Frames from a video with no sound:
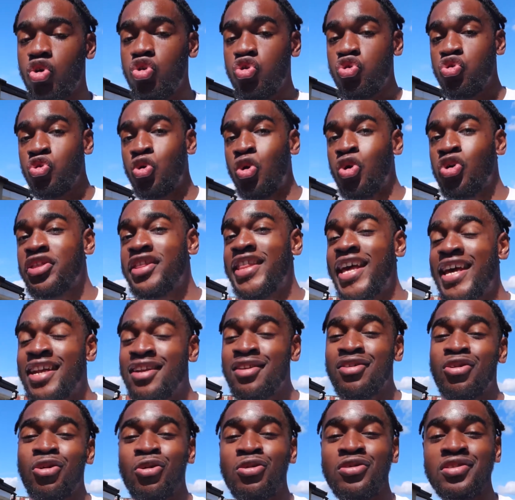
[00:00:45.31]
you're
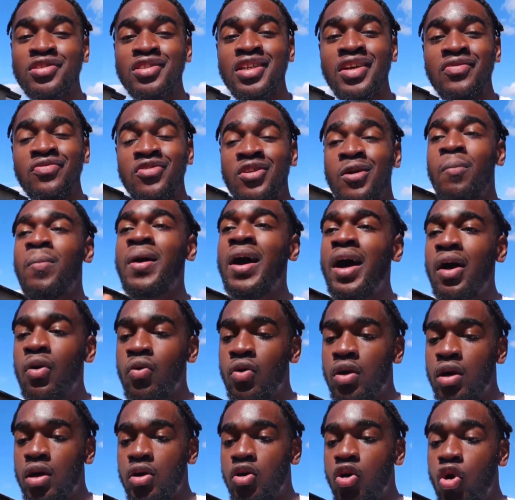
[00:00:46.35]
then going to have the
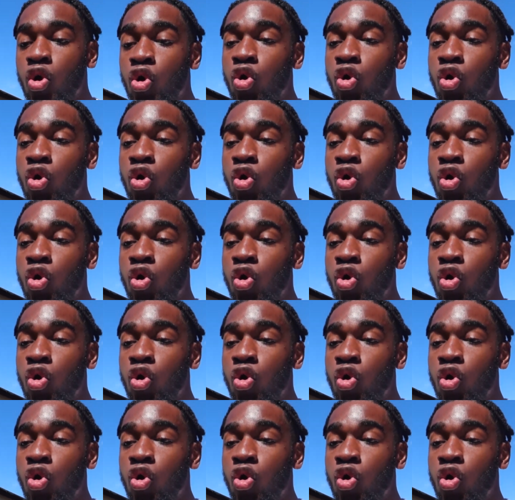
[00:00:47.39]
power